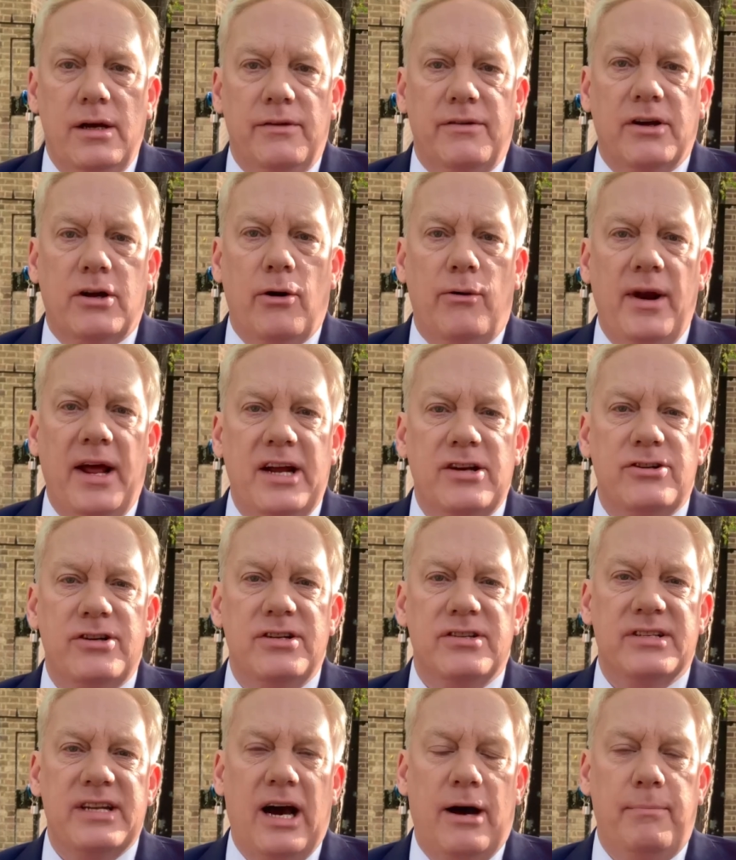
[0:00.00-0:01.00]
The coronation
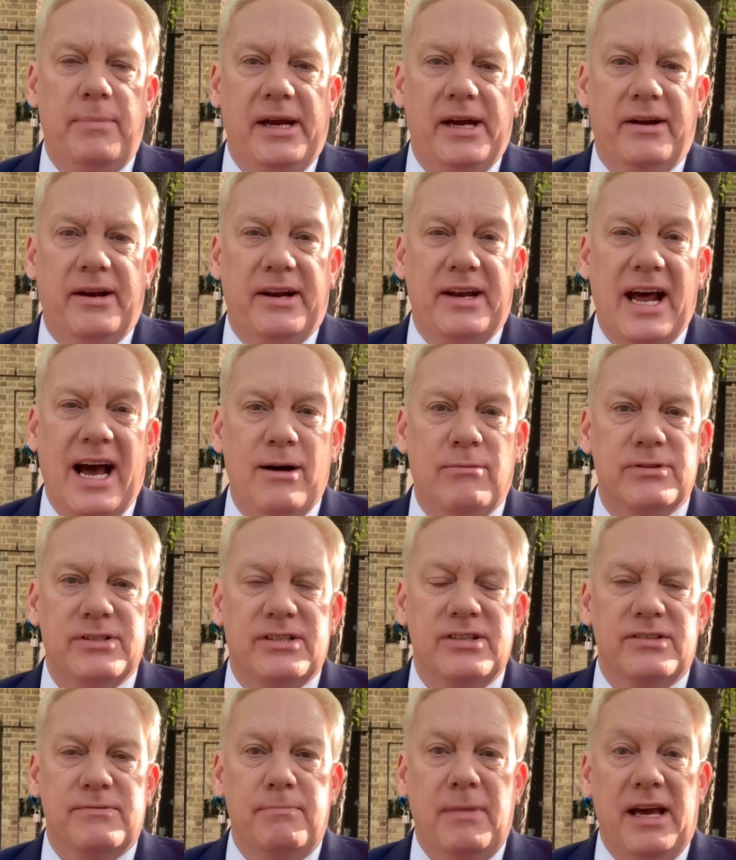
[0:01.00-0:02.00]
is now being
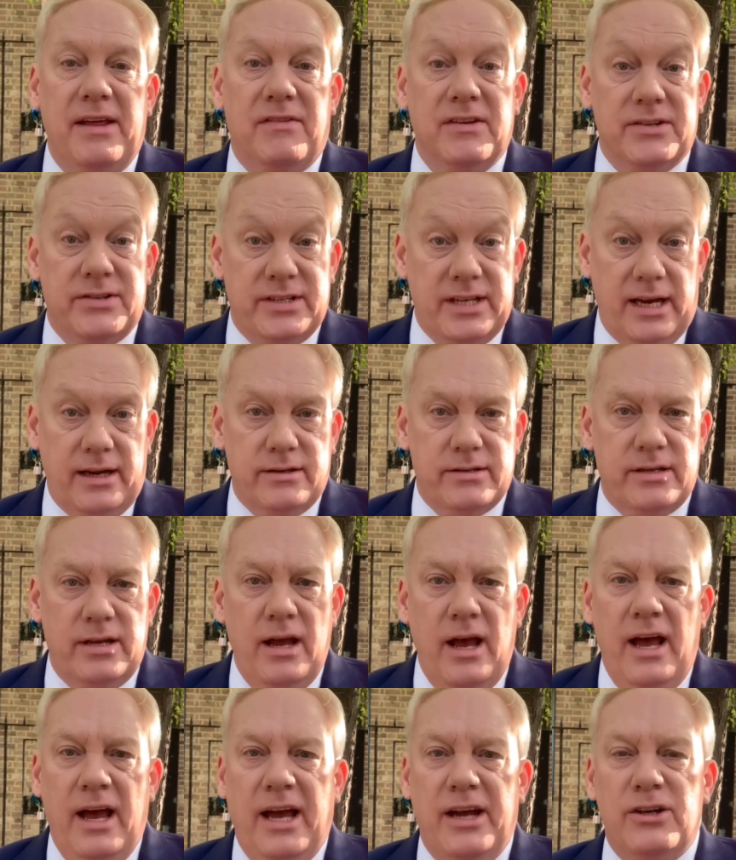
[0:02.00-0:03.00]
announced as May the 6th
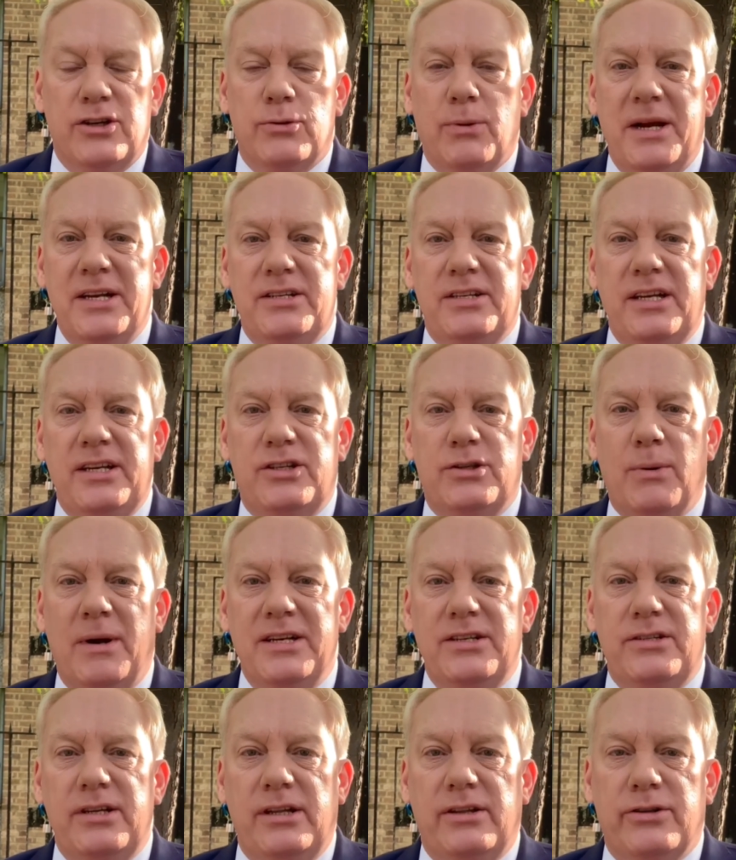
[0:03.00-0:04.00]
in
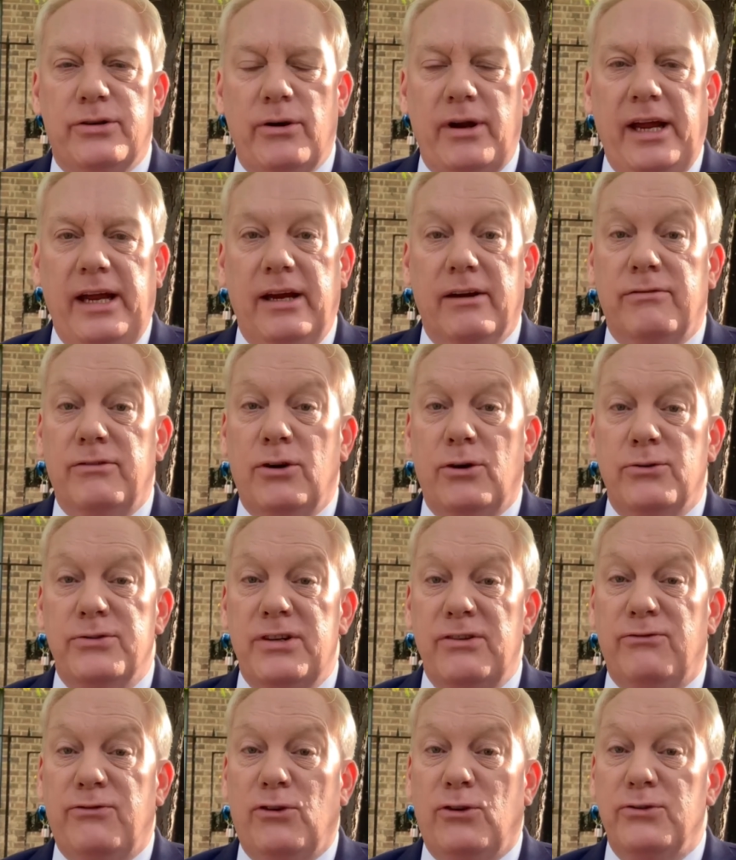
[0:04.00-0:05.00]
2023. Of course,
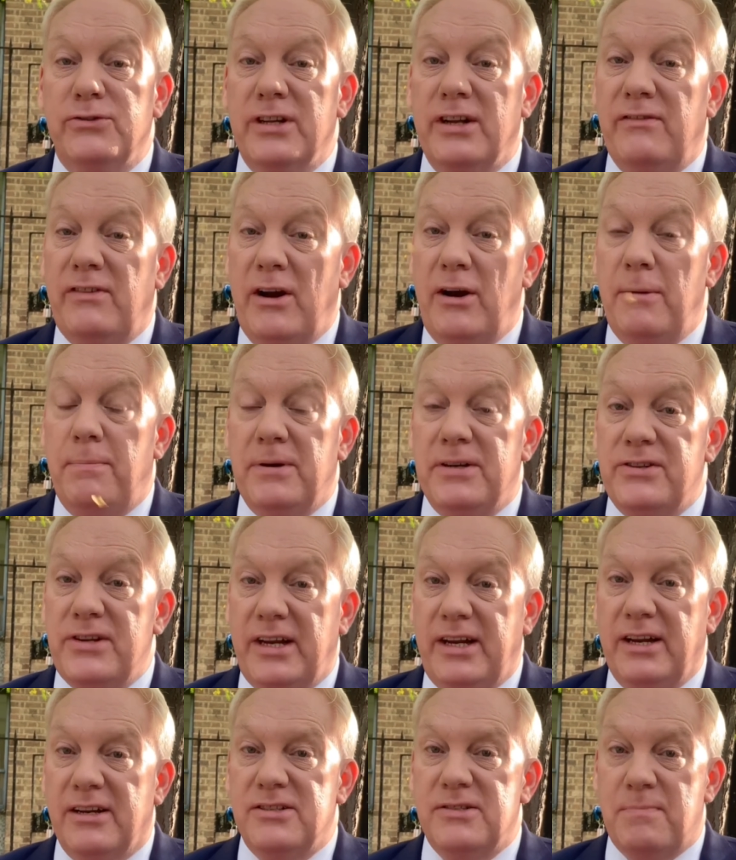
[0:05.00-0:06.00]
it falls on a very
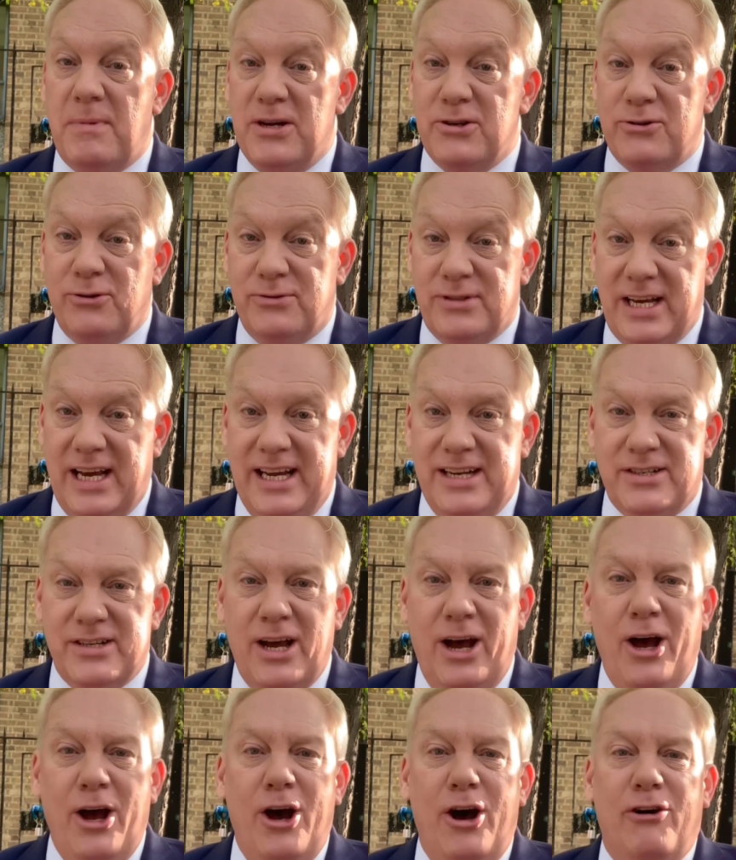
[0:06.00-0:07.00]
particular special date
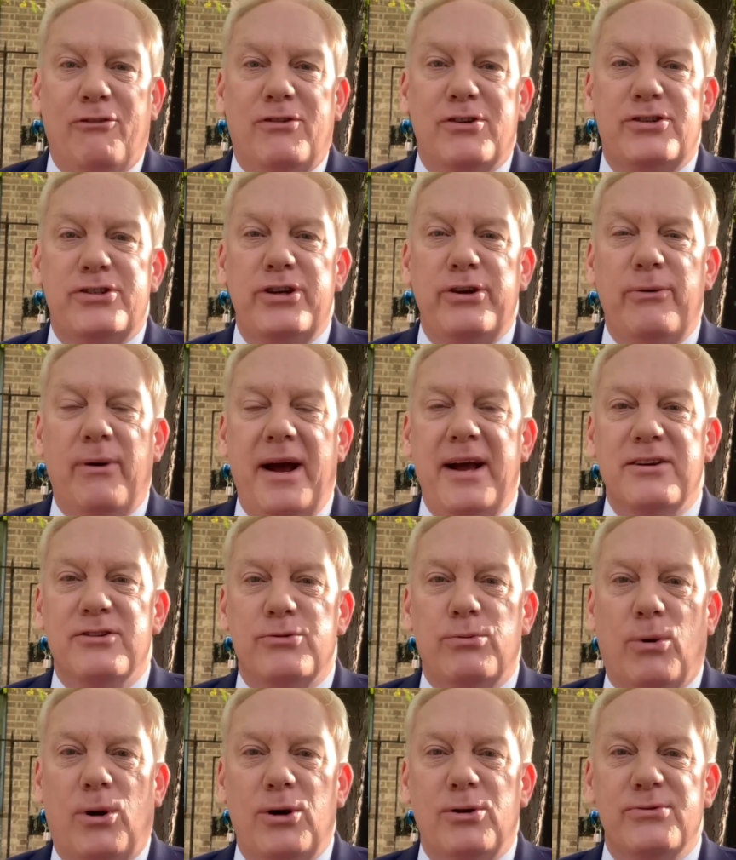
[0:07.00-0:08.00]
for two
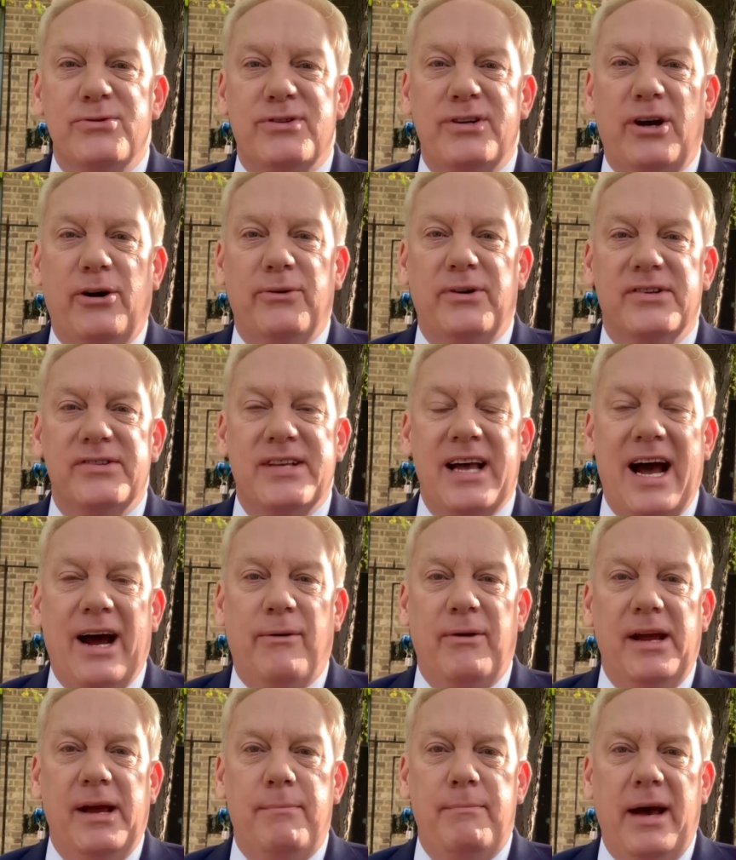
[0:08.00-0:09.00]
ex-royals known as
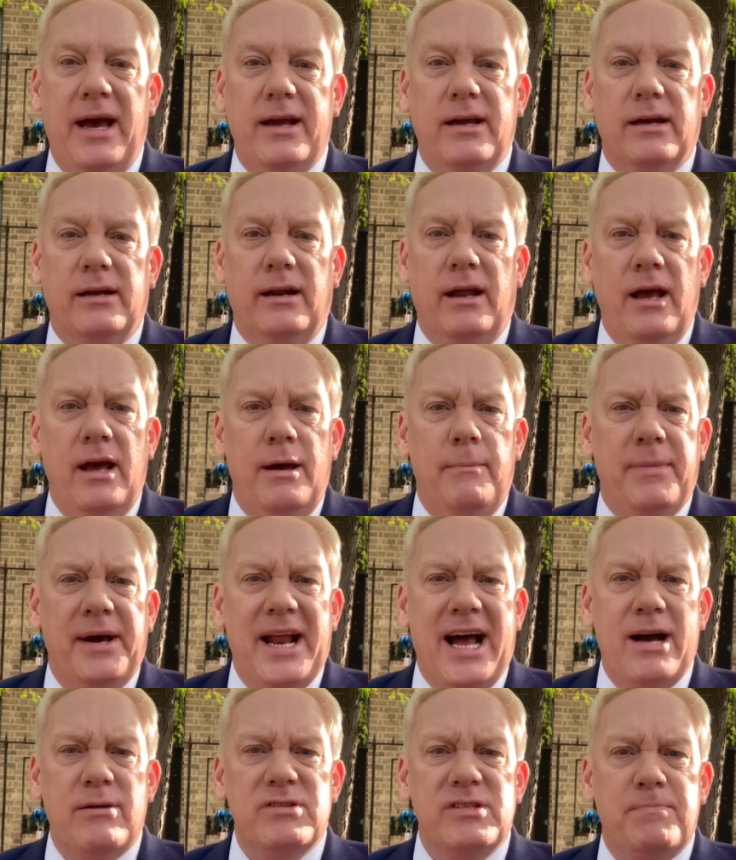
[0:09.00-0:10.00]
Harry and Meghan. But
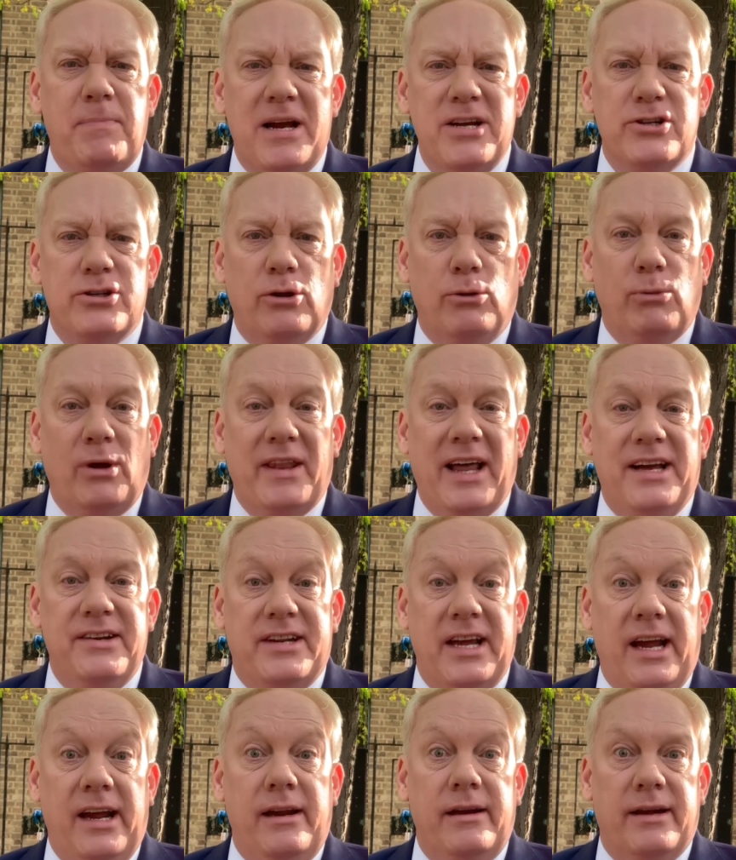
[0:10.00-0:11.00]
how special will that
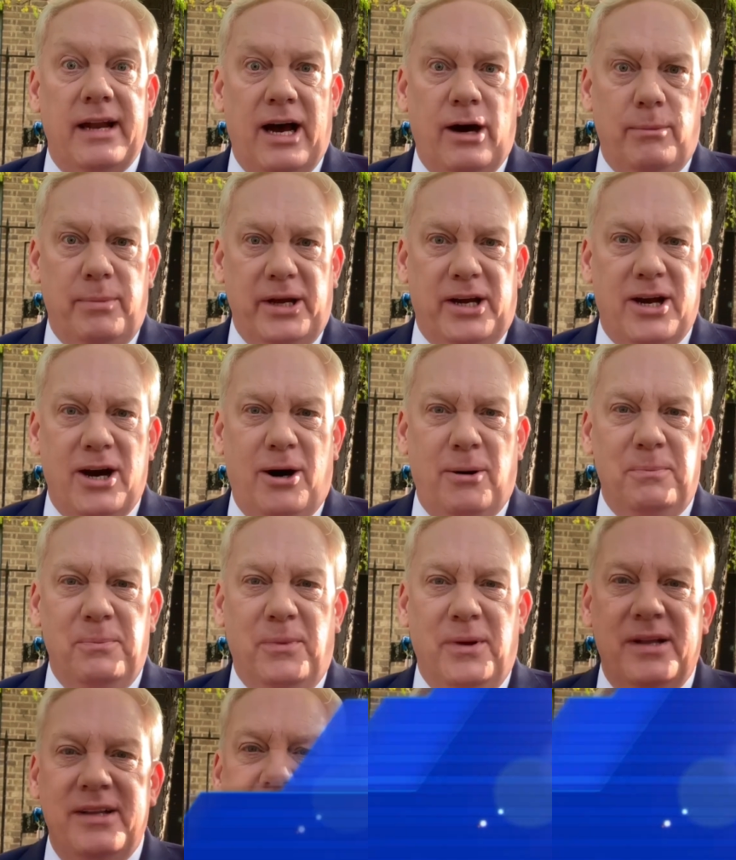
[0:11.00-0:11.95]
day now become?